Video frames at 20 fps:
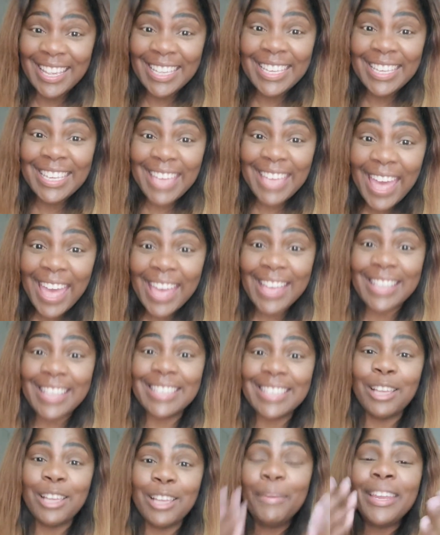
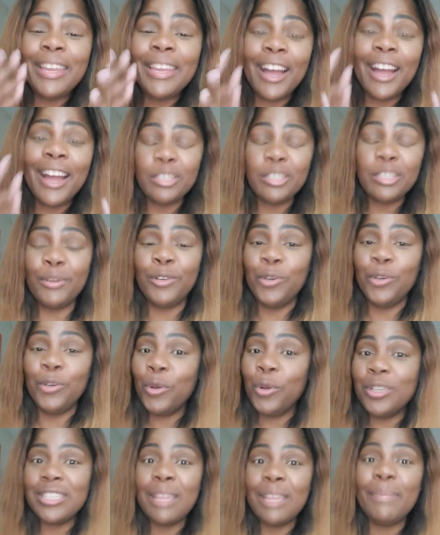yes. So many
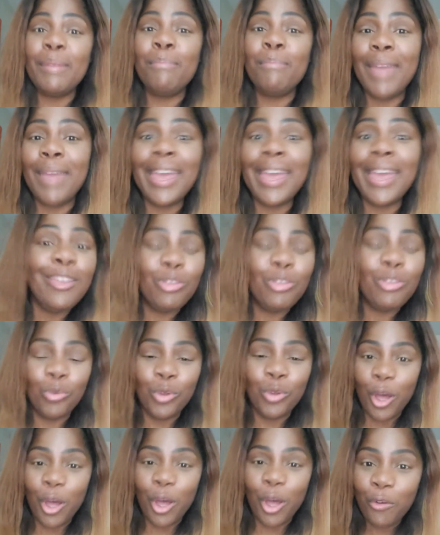entrepreneurs have been made through
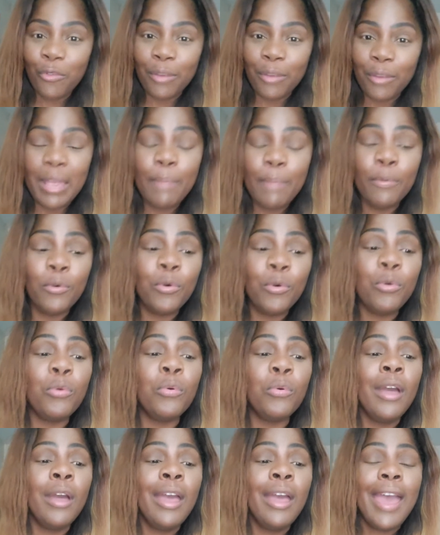COVID. People
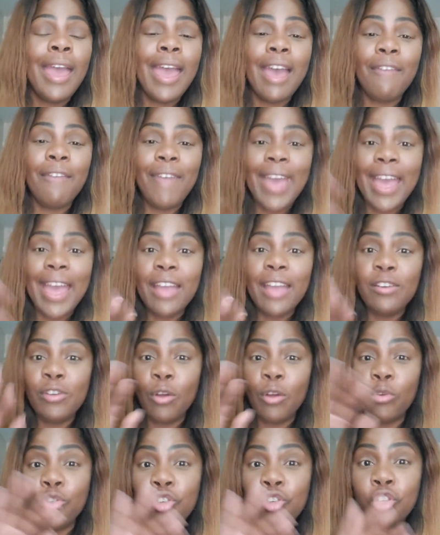who have had
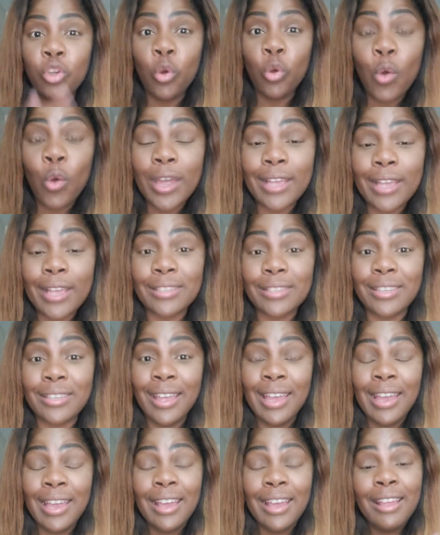no choice
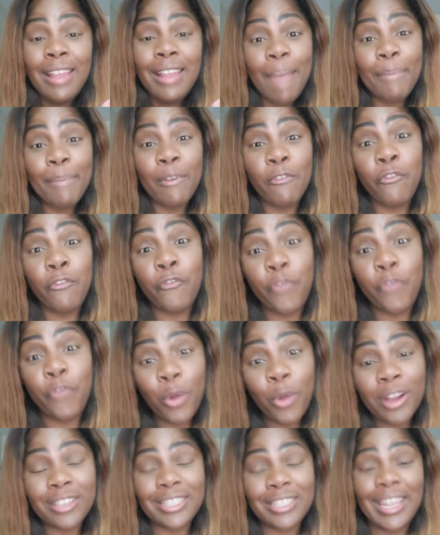have been
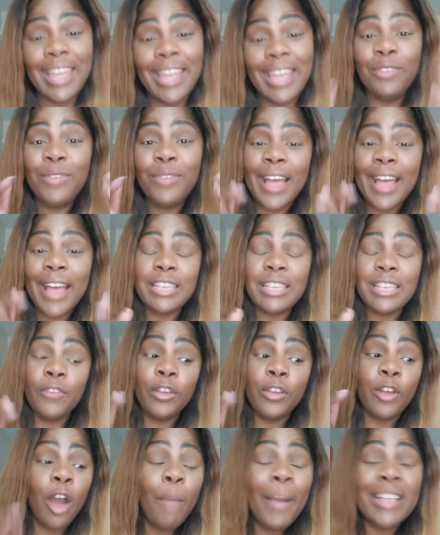forced. And you guys, if you
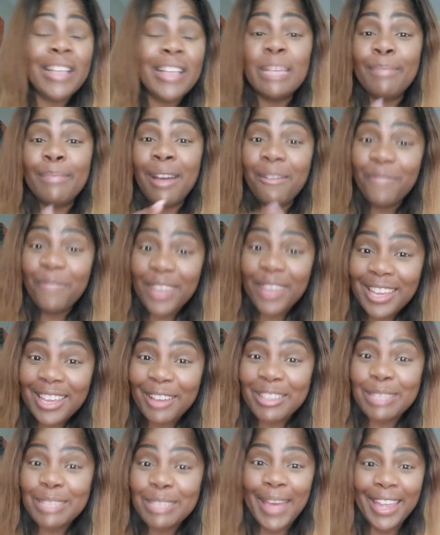go back to my
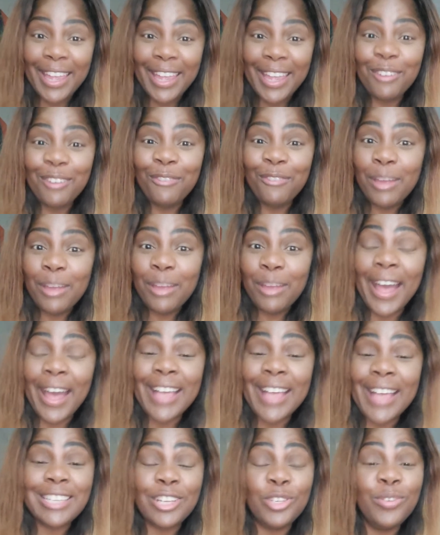videos back in November,
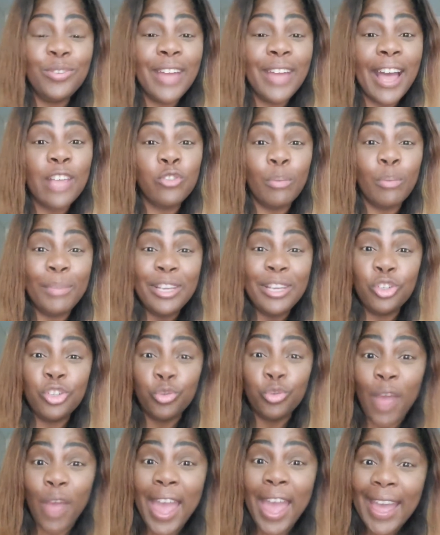I said you guys will be
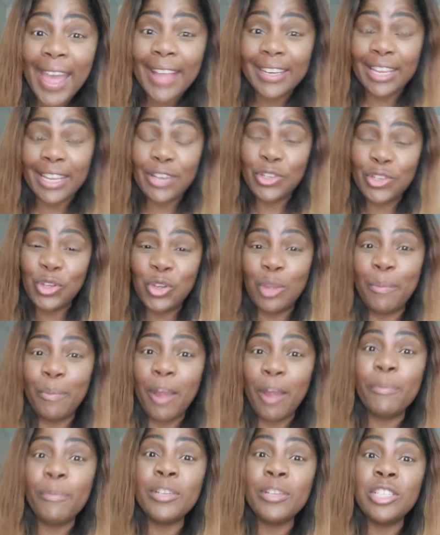dragged into your
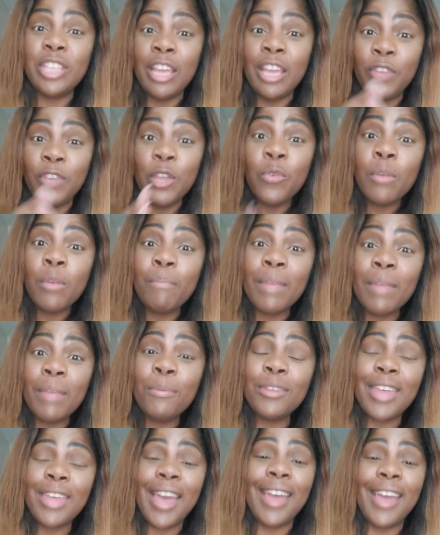purpose. If you
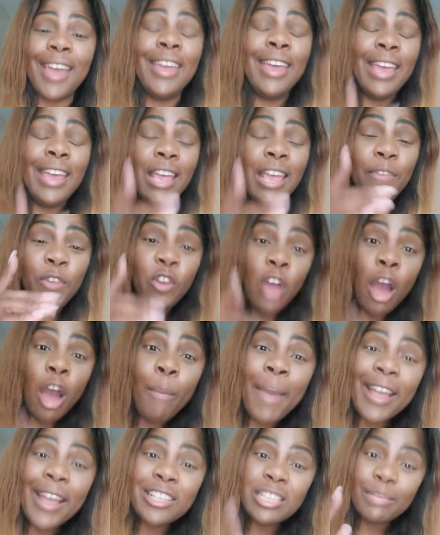remember that, if you go
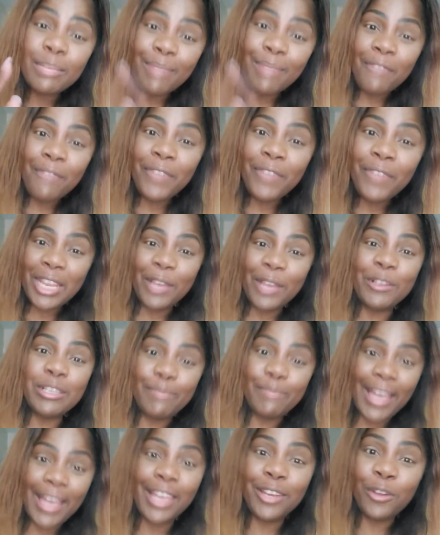back to my videos
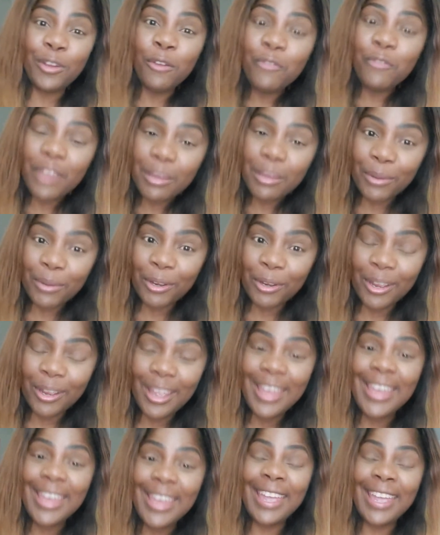back in November,
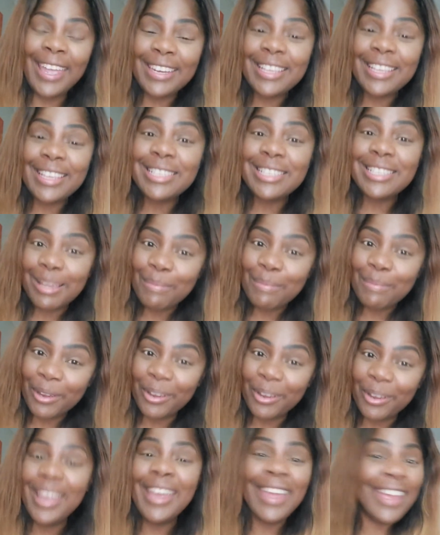in
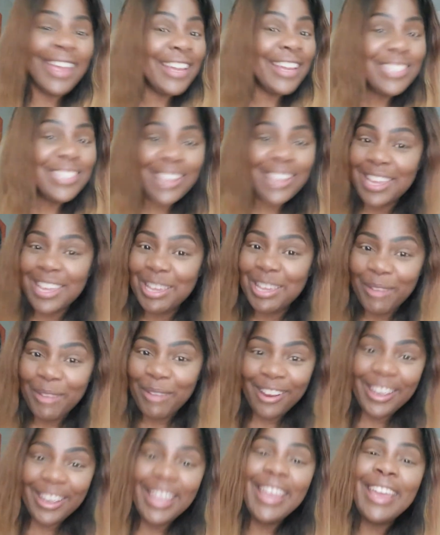December, in
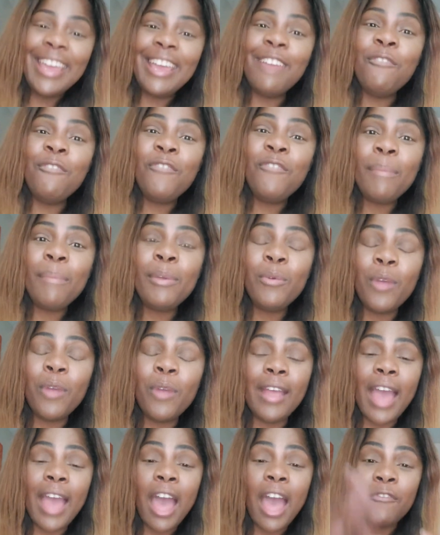January, in
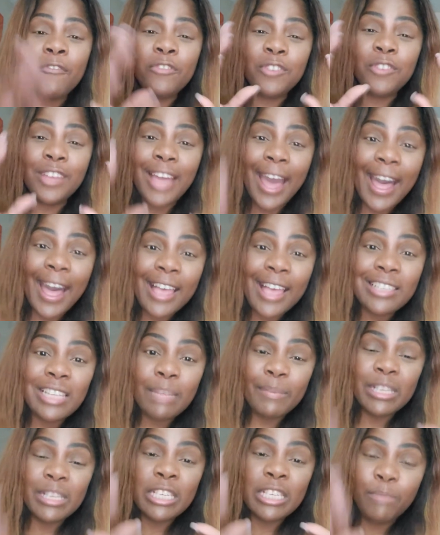February, I've
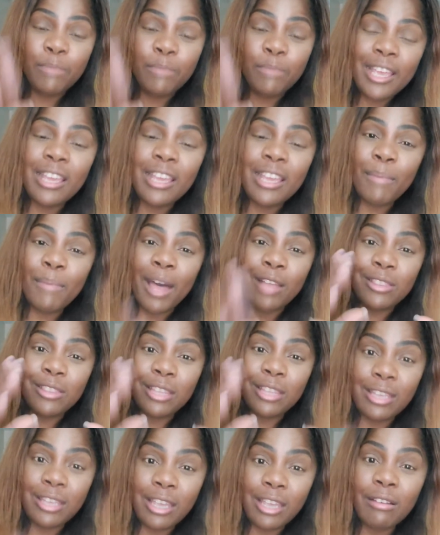constantly been speaking about the
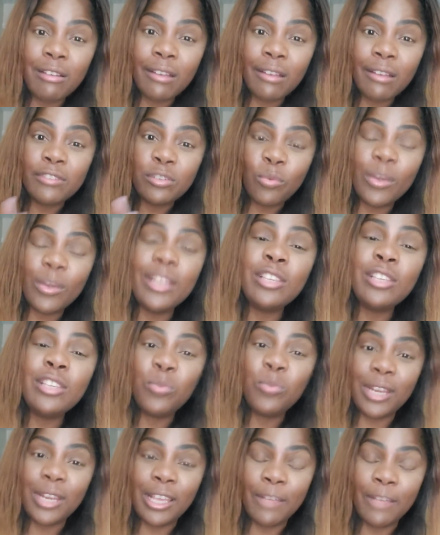year of
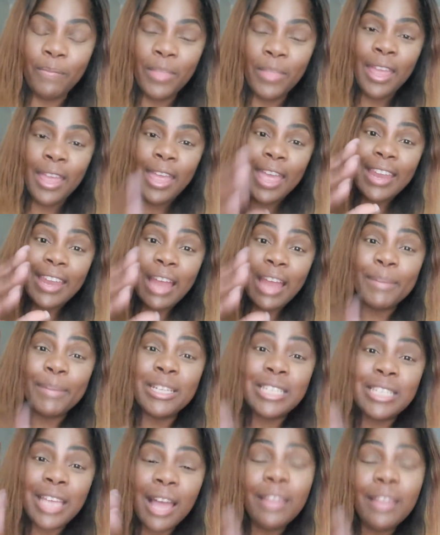2020. And I've been
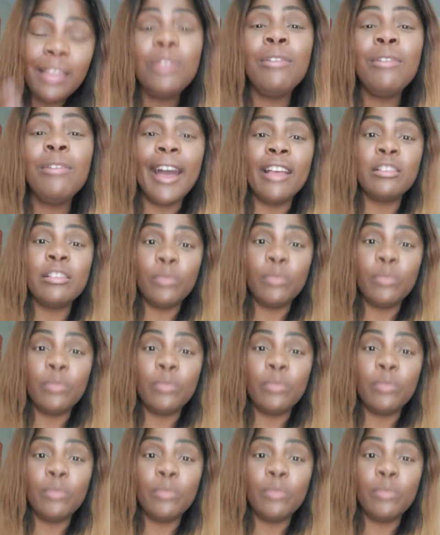telling you guys what